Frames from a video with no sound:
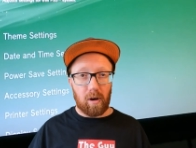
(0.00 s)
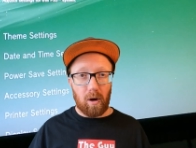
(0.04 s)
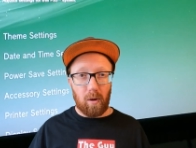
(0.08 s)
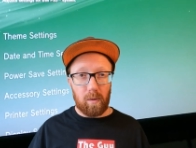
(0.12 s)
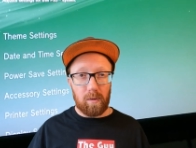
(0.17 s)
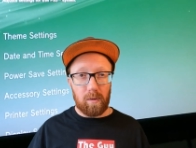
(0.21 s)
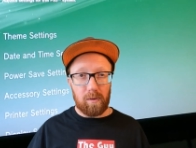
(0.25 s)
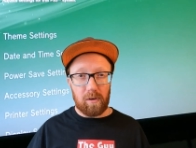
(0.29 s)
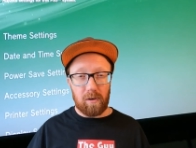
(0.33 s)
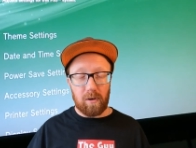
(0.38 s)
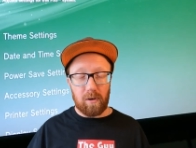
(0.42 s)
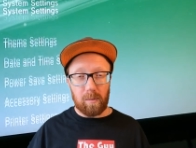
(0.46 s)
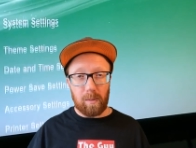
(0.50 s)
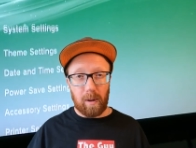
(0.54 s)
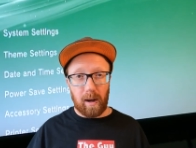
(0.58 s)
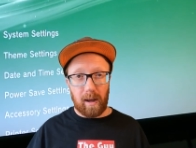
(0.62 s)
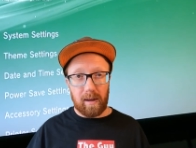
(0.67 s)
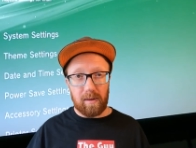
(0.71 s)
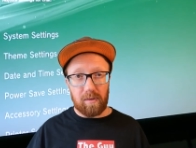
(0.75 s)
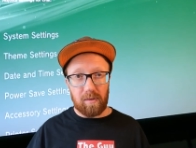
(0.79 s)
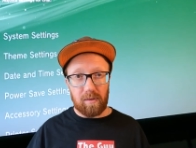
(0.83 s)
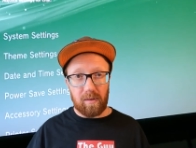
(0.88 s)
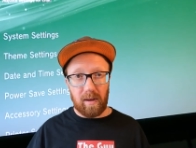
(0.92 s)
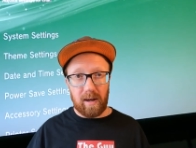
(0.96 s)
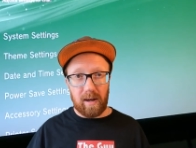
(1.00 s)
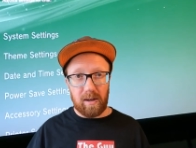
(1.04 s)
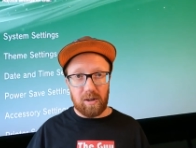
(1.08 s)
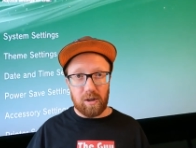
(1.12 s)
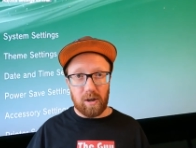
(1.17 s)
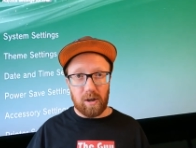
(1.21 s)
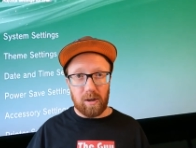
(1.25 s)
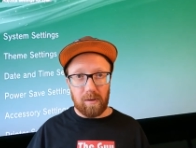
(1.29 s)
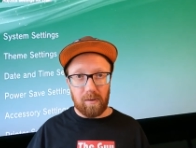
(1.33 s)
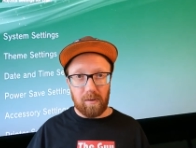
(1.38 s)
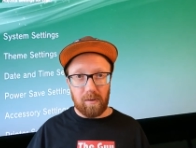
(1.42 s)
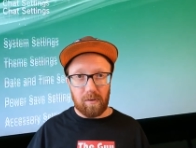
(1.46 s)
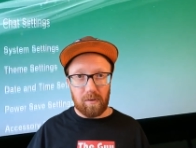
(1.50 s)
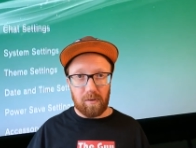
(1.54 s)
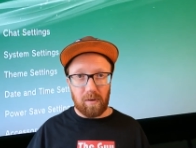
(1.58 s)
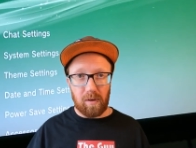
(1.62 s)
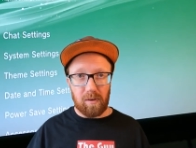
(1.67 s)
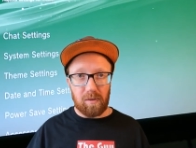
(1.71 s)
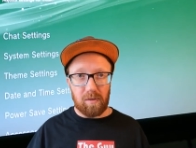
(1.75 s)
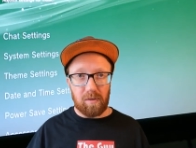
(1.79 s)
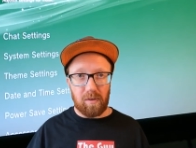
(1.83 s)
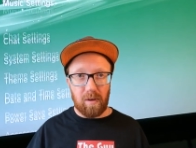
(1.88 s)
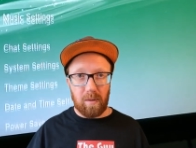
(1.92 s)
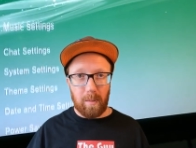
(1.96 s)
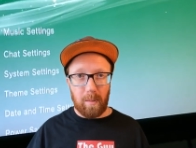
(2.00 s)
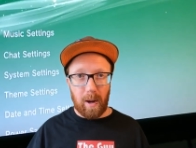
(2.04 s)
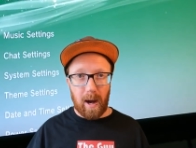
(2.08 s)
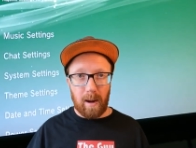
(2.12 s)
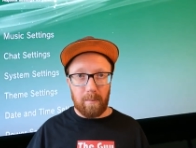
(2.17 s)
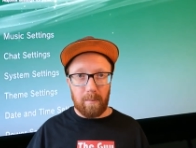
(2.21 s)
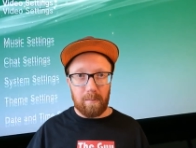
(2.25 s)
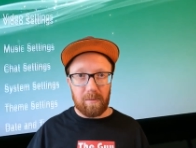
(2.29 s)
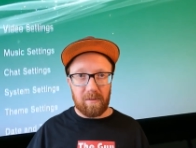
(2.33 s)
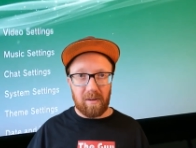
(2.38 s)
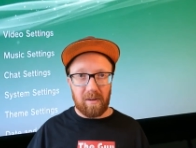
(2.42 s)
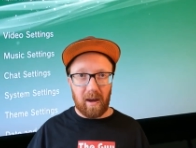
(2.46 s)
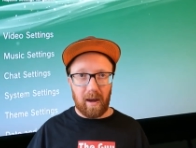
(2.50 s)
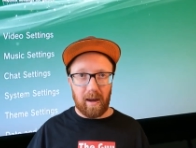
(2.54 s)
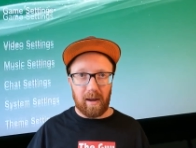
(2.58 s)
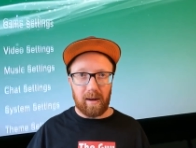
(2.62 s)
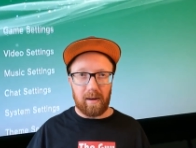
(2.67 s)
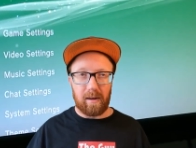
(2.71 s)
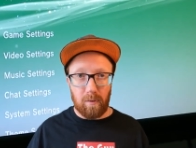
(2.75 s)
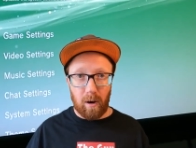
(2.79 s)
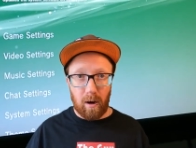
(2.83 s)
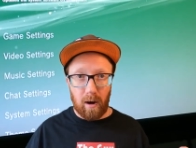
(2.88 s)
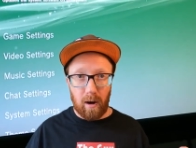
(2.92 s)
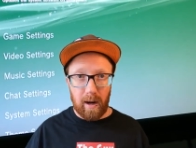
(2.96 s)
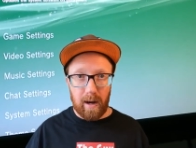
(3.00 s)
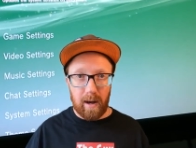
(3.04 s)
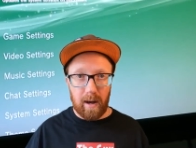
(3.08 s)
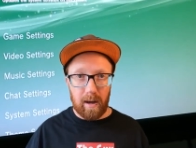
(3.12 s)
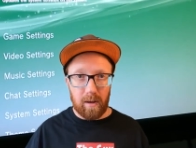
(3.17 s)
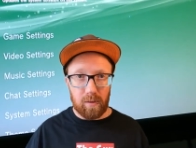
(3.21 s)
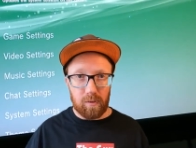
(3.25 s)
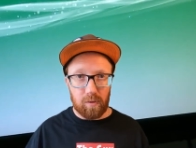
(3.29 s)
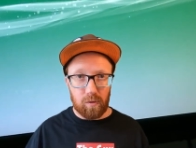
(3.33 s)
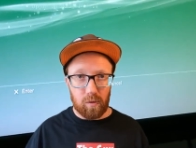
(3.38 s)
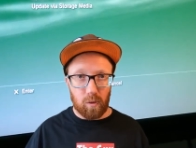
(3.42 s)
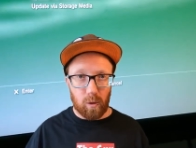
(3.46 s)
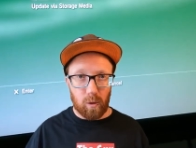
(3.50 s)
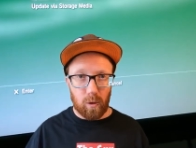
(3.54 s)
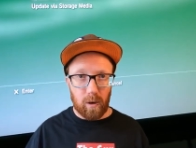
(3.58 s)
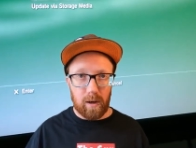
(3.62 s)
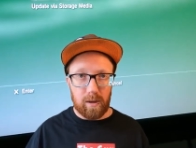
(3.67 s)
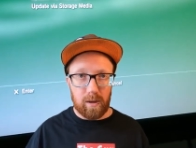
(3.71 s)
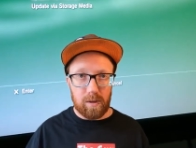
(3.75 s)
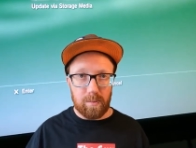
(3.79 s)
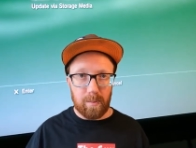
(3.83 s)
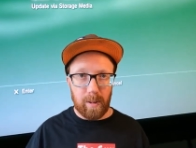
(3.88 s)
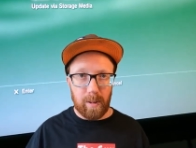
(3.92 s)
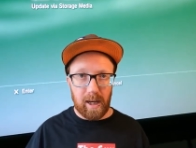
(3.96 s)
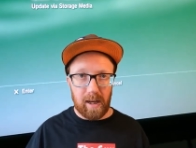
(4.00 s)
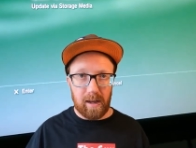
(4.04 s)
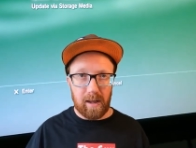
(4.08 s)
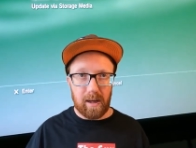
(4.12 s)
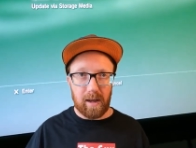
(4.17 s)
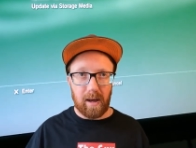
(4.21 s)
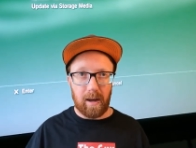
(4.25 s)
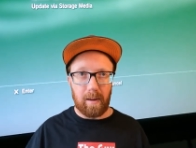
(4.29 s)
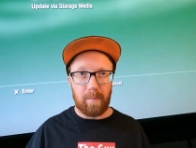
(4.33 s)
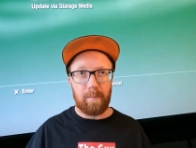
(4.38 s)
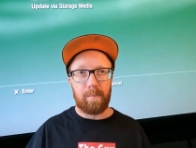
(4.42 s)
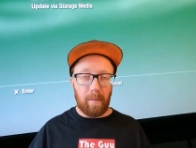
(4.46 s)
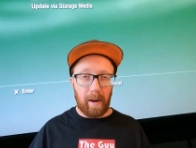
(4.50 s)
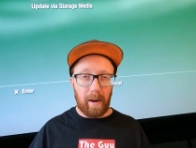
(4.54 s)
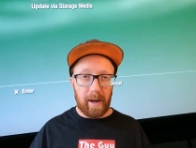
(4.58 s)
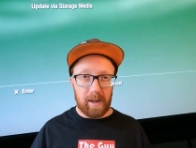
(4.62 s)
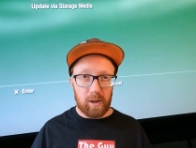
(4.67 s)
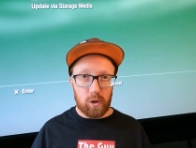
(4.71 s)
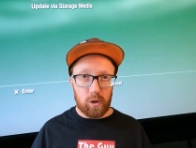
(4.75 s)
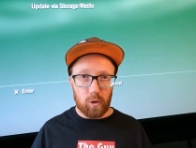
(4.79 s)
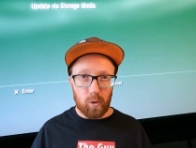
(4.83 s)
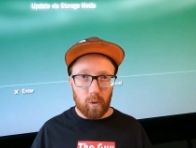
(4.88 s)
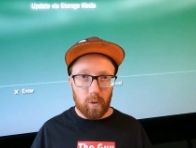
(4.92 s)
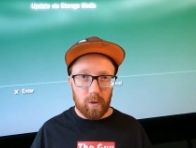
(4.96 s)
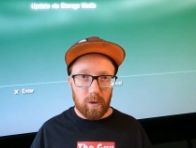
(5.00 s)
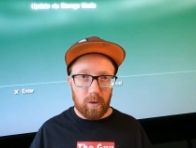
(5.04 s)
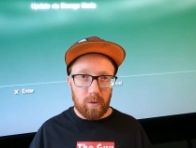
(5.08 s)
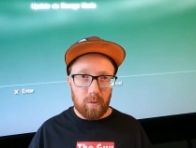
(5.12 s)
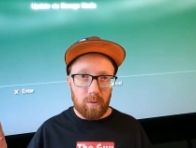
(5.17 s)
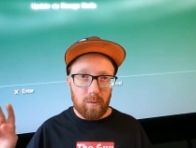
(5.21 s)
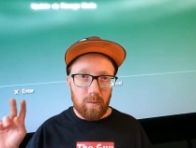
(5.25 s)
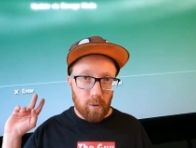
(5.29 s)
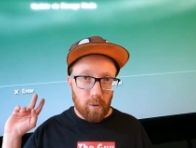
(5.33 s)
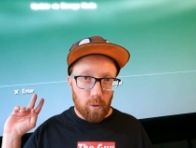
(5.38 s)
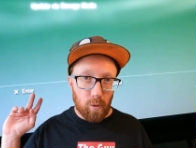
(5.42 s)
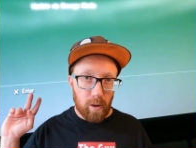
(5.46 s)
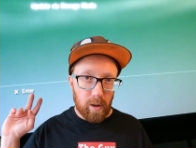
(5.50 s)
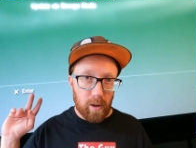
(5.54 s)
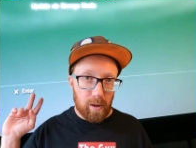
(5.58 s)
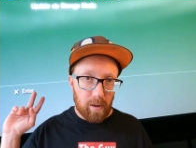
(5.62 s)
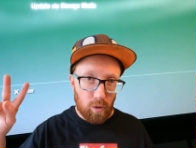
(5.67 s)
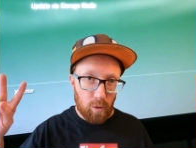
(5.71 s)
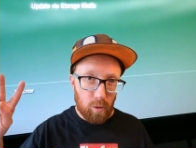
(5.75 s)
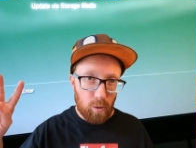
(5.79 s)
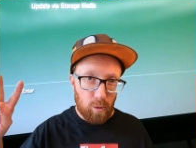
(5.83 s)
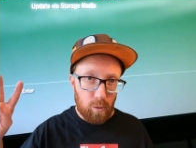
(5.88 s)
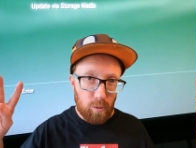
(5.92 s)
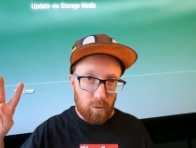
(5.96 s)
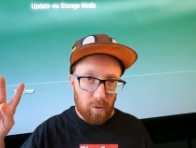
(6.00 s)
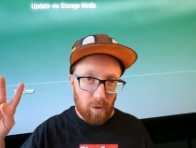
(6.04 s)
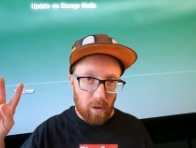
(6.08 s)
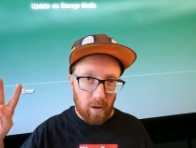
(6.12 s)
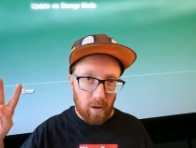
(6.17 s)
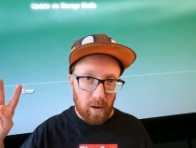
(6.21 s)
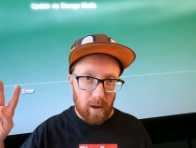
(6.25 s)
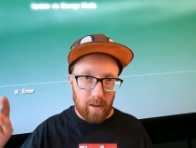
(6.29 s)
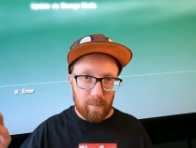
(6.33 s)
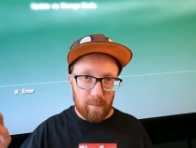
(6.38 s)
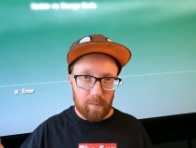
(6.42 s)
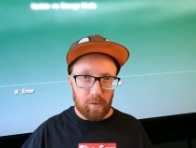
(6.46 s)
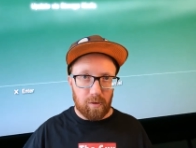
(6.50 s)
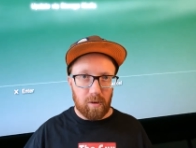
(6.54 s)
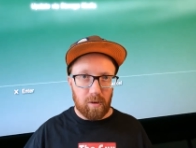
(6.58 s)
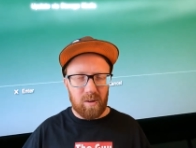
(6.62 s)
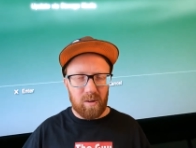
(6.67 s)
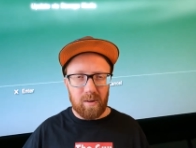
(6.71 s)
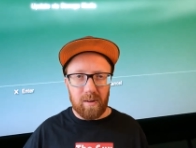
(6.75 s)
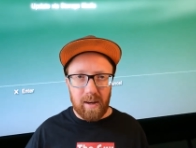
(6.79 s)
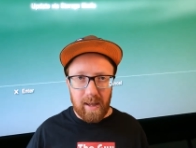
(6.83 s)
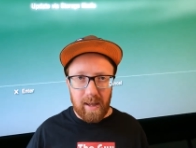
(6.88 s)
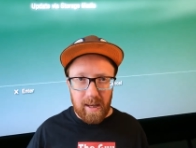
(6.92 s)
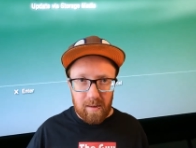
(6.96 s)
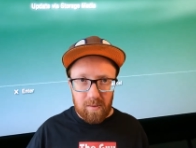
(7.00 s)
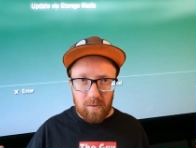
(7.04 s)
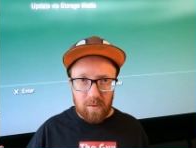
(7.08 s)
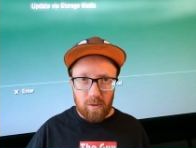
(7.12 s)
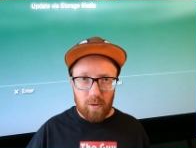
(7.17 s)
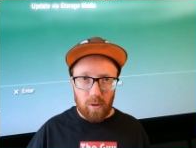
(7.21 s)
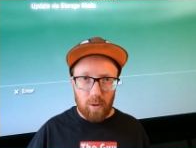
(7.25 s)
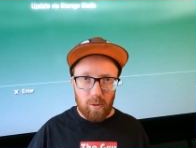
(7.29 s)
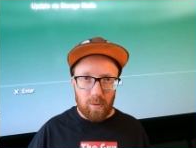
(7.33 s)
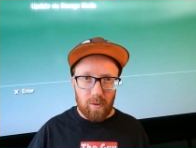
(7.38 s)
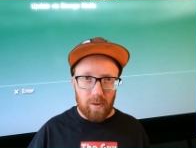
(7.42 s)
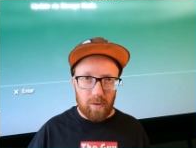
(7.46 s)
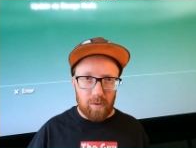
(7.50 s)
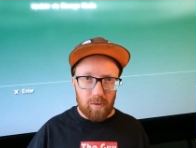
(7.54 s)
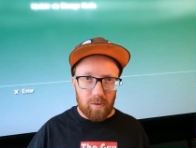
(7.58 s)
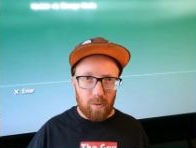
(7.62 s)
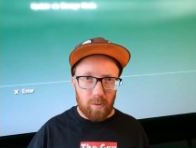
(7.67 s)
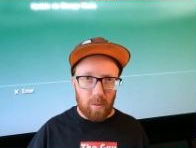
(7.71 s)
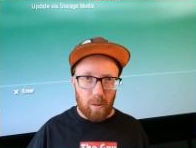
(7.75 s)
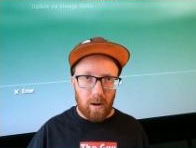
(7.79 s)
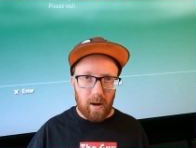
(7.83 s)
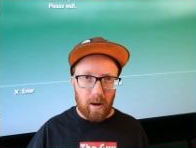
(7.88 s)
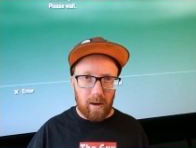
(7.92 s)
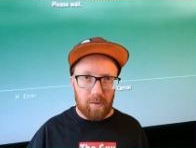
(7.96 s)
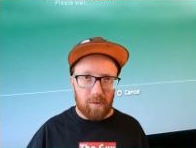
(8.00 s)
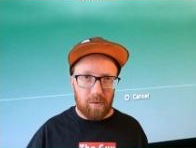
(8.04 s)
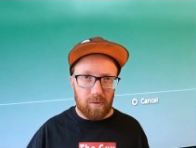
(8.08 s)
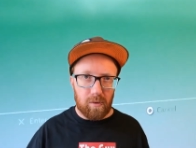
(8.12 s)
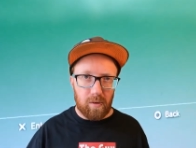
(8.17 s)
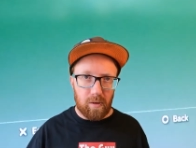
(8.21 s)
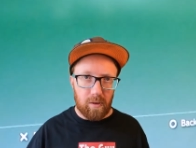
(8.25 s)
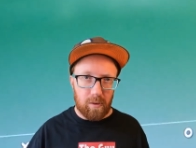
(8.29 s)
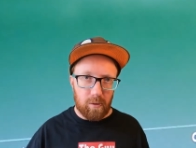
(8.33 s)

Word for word: go into your PlayStation system update via storage media. Make sure you do it two times. You need to do this twice.